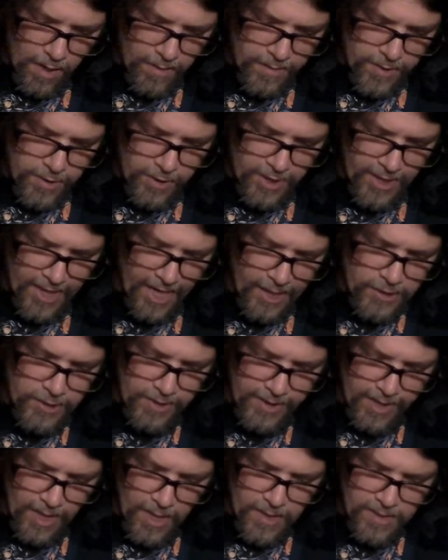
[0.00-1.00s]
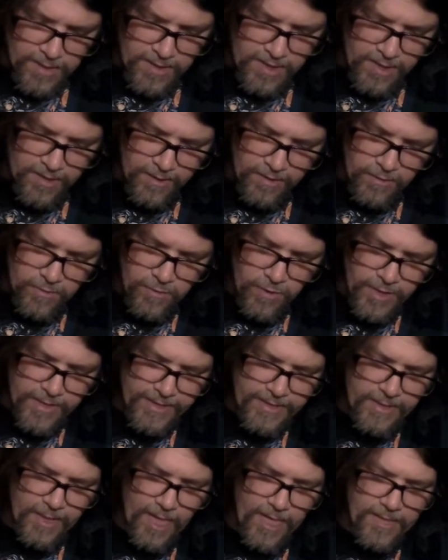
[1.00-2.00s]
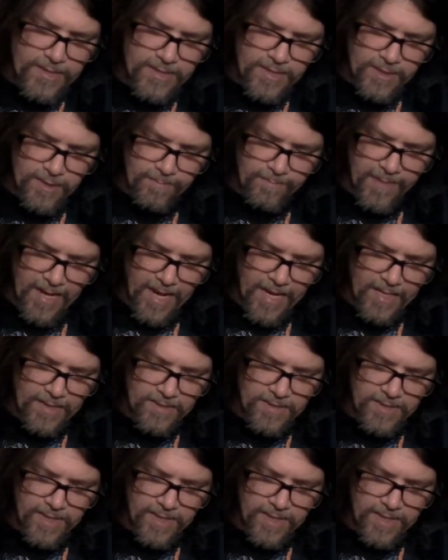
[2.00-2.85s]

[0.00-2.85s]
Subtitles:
You can actually kind of see the crease lines in the pants.